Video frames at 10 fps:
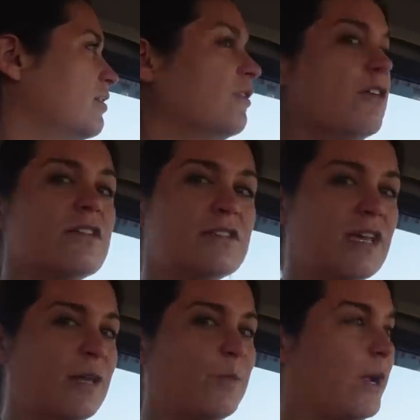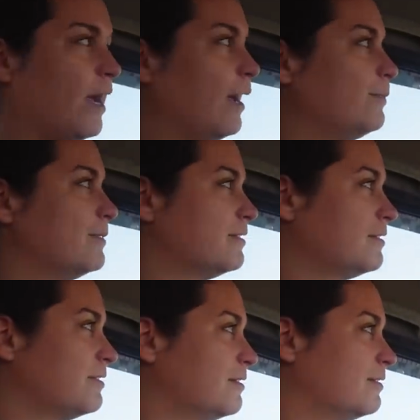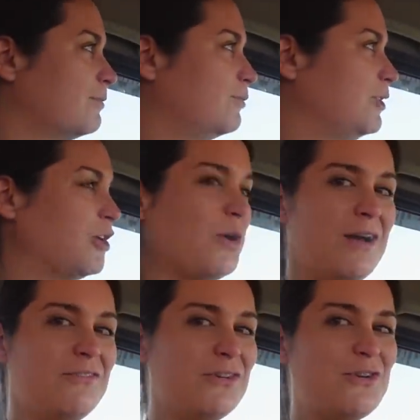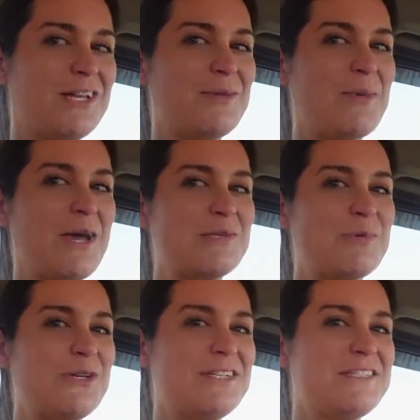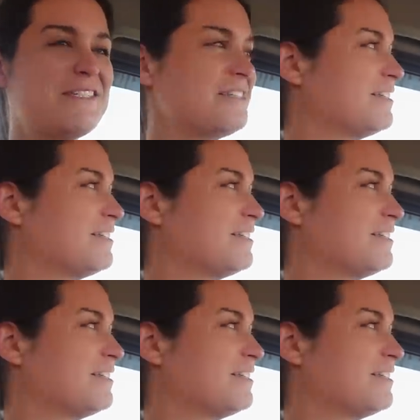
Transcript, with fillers: Looks like perhaps we don't have to go get the passports.